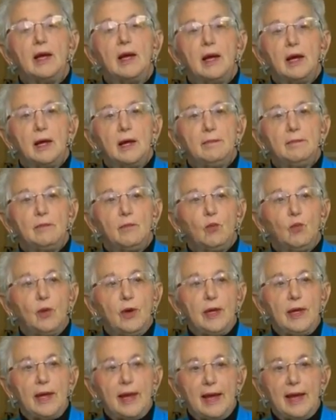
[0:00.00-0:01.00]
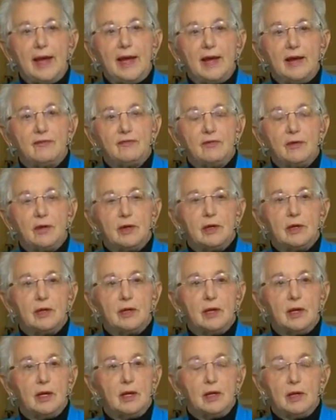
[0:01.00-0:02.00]
Uh, we have
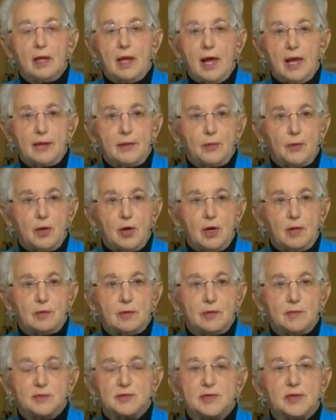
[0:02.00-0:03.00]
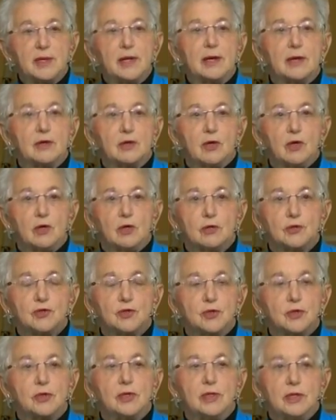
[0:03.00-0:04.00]
a lot of problems in our
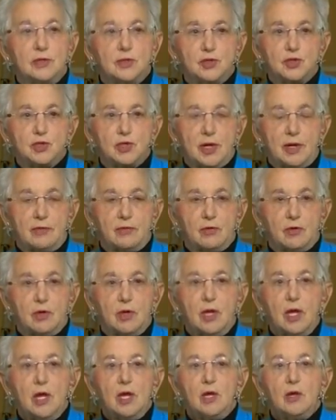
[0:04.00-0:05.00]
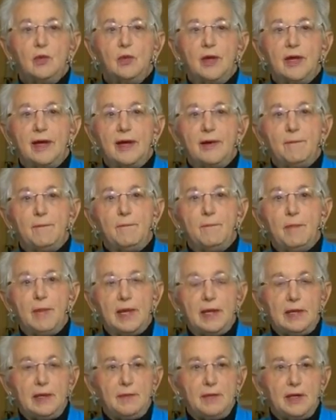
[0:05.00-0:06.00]
culture in general. We have
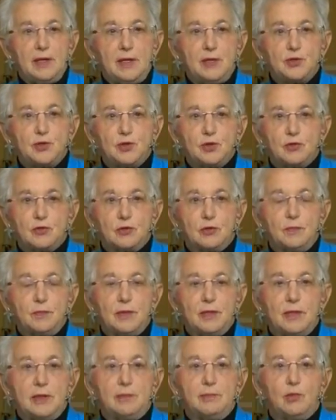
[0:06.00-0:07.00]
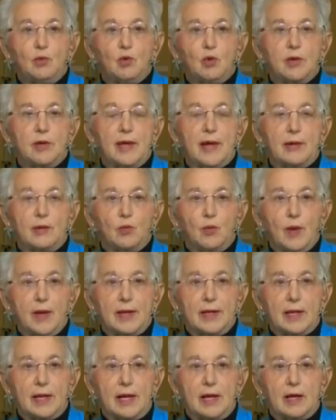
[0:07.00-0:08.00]
many, many children being born out of
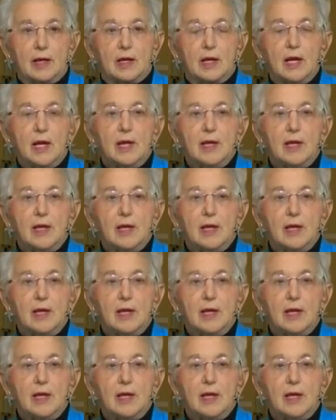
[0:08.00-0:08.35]
wedlock.